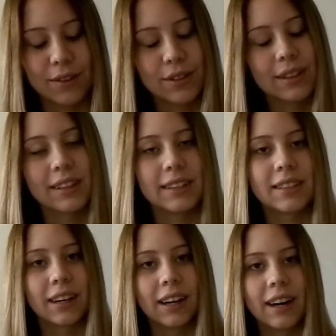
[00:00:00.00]
Those are the things
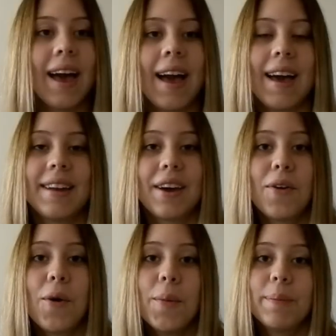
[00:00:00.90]
I got and I
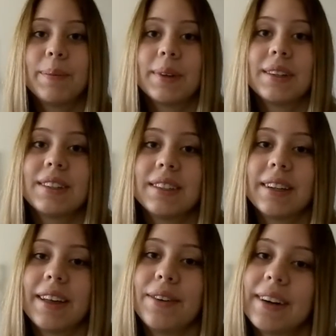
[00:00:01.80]
hope
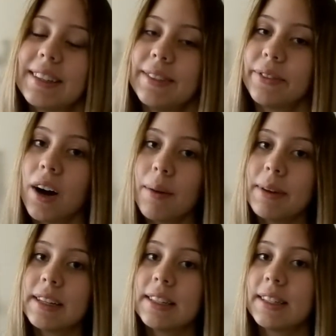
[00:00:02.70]
that you guys leave
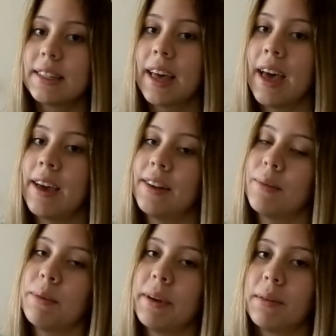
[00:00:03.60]
comments and I'll
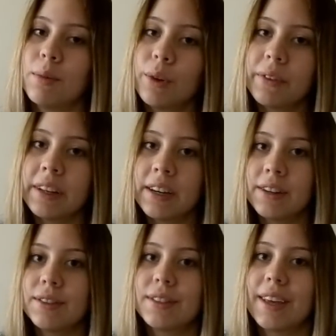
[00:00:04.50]
be making more
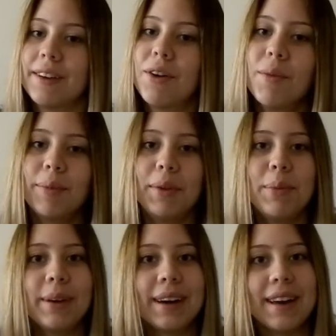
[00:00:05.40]
videos and hopefully
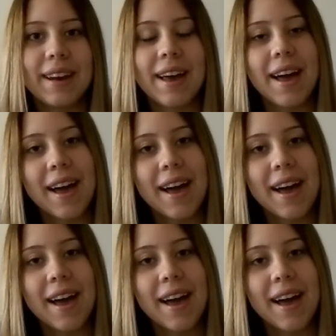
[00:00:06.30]
we can